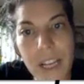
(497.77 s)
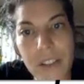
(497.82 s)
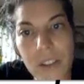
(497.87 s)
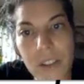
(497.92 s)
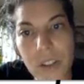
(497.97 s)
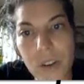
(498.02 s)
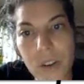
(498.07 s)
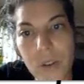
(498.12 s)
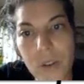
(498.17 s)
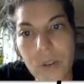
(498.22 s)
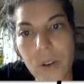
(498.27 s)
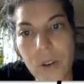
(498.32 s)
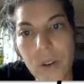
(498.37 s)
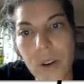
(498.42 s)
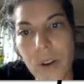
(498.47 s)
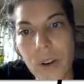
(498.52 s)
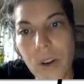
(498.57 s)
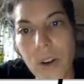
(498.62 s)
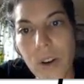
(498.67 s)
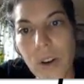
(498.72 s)
So
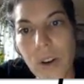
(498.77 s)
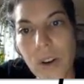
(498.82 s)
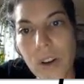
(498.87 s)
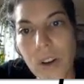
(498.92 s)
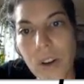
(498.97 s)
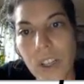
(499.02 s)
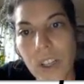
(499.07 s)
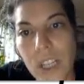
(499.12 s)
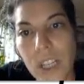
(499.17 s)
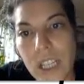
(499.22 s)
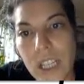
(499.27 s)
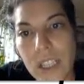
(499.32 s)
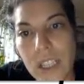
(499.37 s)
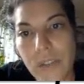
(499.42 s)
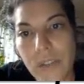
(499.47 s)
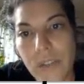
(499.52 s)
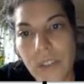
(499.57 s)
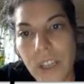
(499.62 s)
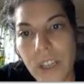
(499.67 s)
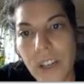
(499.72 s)
you need to
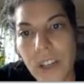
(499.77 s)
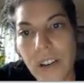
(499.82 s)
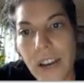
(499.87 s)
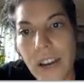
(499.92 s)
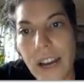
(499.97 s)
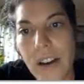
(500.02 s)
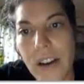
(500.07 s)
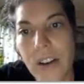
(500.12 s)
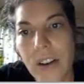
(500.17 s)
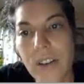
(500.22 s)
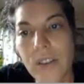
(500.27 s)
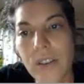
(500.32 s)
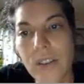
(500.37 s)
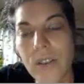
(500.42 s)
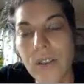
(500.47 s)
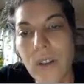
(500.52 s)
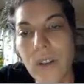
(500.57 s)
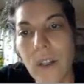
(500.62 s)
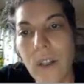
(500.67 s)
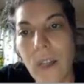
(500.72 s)
figure out
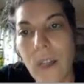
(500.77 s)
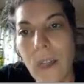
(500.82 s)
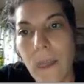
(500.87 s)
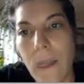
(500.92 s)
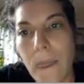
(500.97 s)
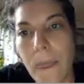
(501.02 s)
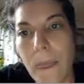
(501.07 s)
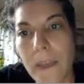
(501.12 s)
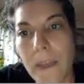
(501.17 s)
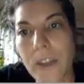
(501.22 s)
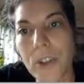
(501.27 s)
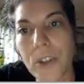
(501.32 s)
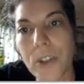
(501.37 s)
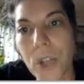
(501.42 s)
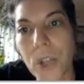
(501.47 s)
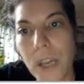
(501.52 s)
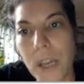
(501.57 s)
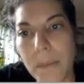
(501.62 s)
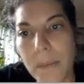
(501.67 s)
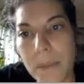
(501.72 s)
your
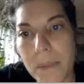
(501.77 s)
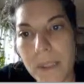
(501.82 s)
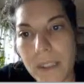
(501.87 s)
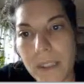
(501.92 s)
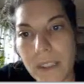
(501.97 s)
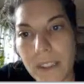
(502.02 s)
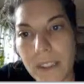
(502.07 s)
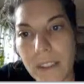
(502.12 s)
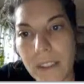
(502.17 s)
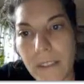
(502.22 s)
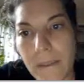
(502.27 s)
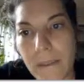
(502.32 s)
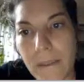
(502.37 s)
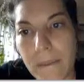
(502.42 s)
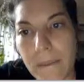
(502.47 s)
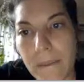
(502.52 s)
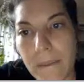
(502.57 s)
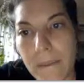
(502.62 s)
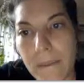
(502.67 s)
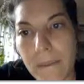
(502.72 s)
shapes.
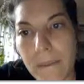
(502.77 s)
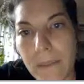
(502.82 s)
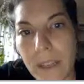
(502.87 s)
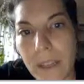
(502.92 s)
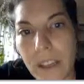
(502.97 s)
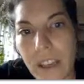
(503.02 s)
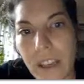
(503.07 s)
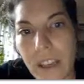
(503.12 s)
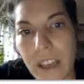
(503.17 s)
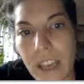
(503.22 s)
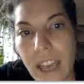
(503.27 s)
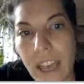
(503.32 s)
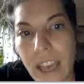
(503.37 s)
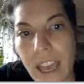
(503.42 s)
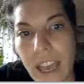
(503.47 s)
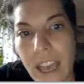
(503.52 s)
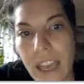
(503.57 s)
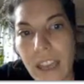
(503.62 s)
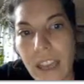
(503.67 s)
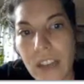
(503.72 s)

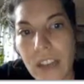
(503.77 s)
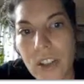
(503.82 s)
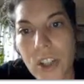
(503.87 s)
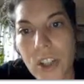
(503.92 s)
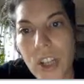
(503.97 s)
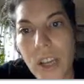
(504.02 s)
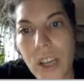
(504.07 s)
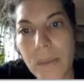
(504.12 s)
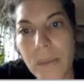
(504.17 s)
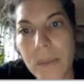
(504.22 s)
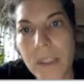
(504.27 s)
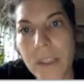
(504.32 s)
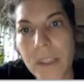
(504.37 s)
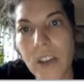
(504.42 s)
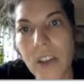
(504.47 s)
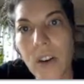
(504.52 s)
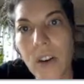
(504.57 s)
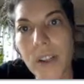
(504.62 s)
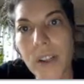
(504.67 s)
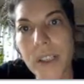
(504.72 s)
And shapes can
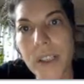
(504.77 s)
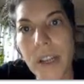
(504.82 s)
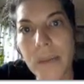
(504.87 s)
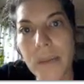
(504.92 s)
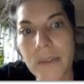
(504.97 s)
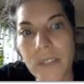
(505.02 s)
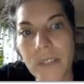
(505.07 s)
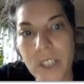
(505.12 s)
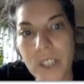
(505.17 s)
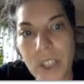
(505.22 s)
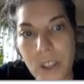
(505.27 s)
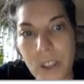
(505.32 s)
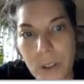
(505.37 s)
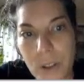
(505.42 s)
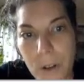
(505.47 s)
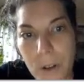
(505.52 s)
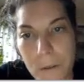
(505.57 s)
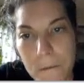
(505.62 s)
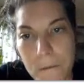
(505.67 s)
go on top of each other.